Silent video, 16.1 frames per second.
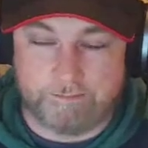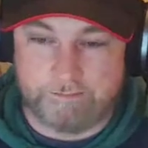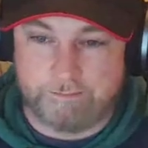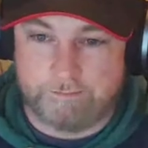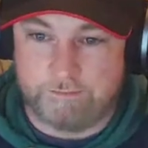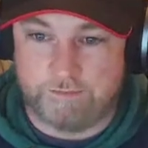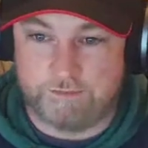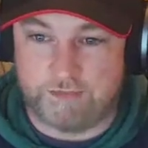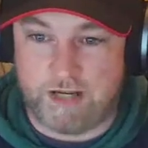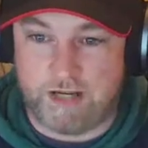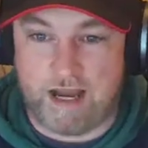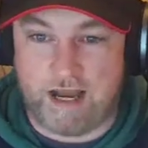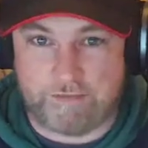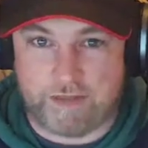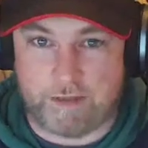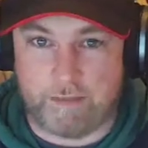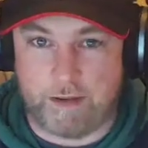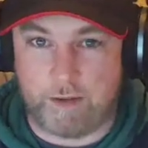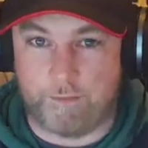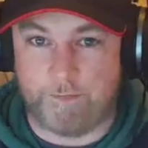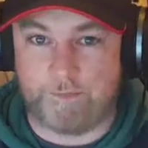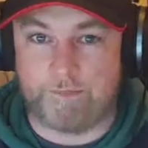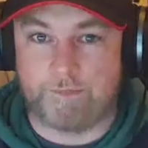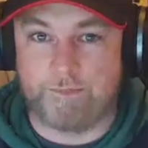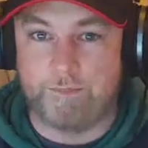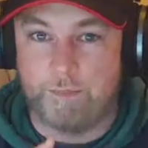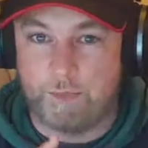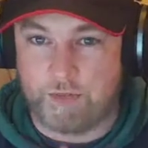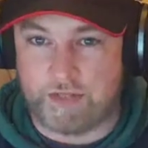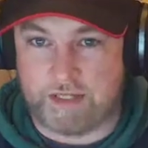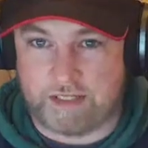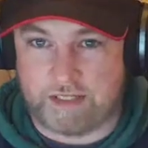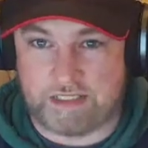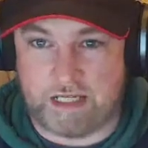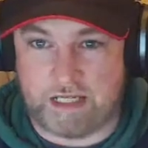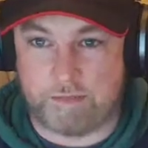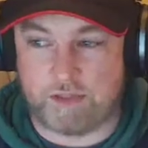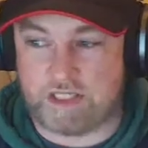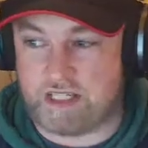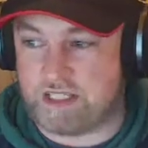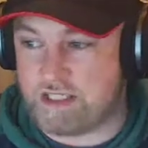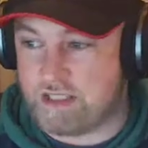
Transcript: for half the amount, but they're the same as this.